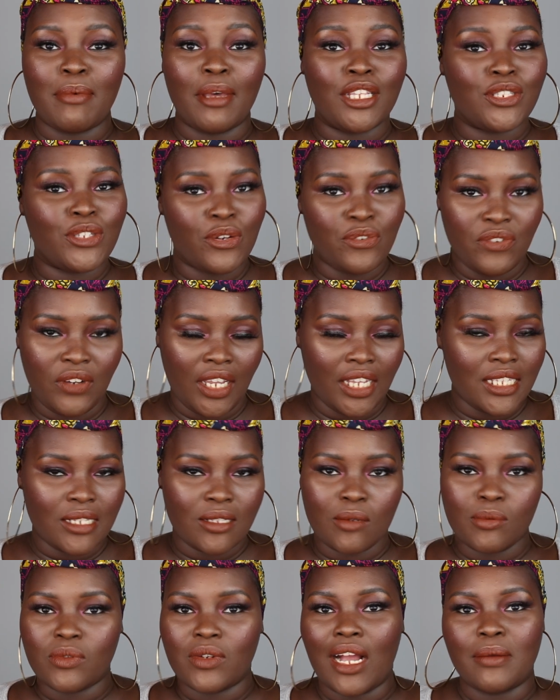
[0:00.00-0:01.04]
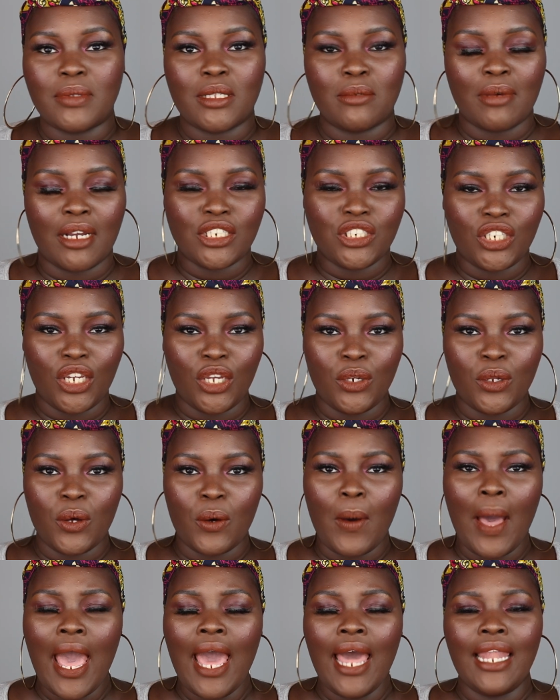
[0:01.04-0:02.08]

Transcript: and don't forget to subscribe to my channel.